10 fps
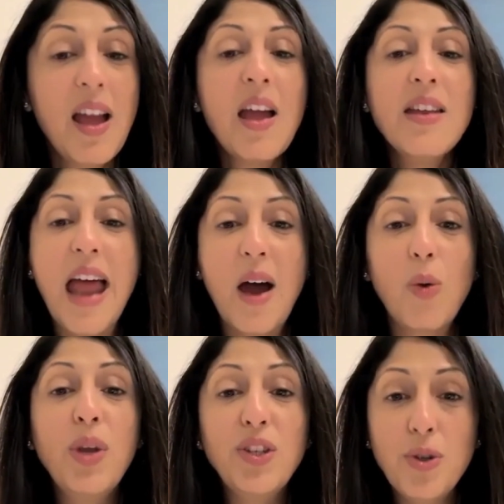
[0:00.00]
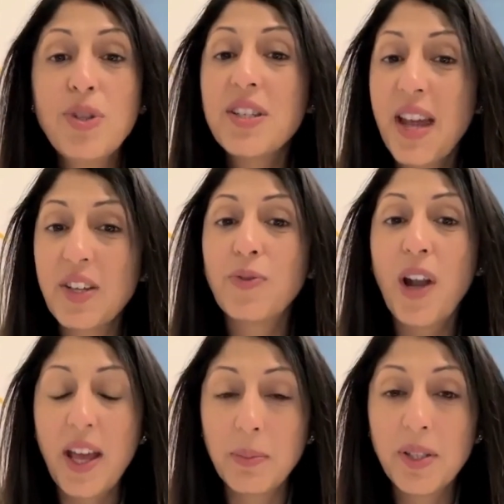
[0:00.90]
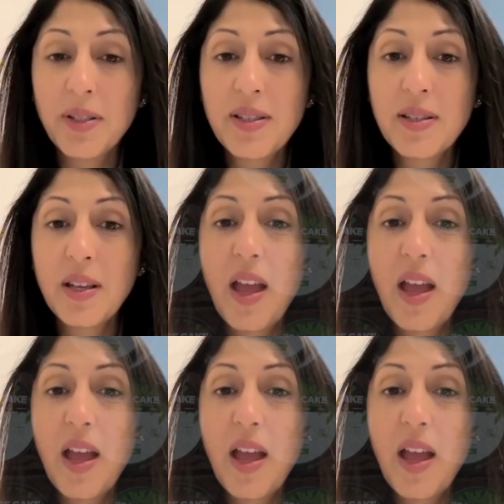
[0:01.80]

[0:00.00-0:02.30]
Now, we do detect for edibles,